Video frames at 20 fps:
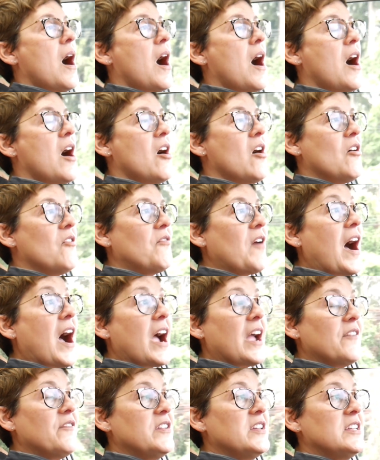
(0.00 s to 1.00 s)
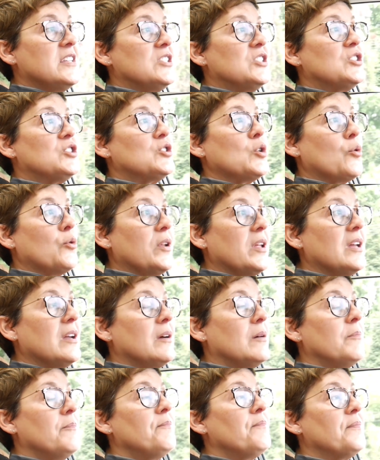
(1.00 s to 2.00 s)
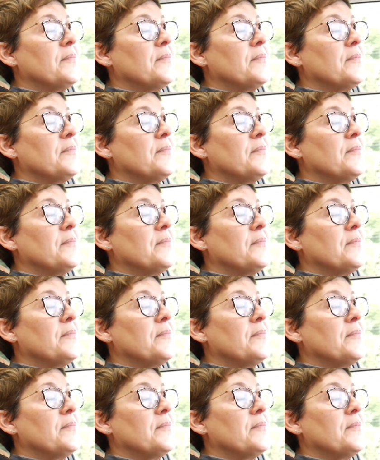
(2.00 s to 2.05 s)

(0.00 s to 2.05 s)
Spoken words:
of IV sodium